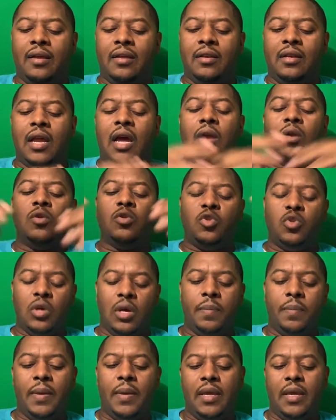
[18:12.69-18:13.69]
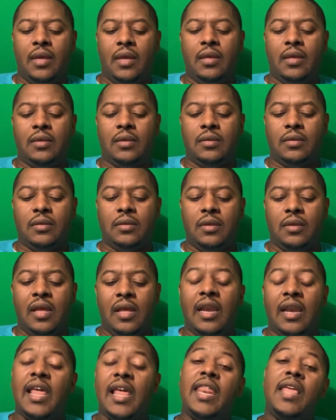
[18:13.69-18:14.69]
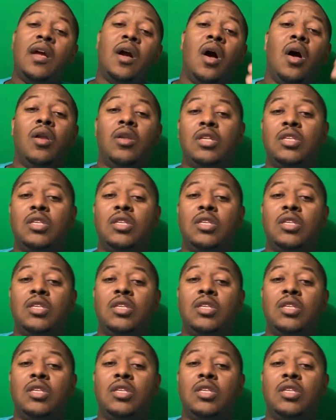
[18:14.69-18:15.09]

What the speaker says: Donald Trump is letting all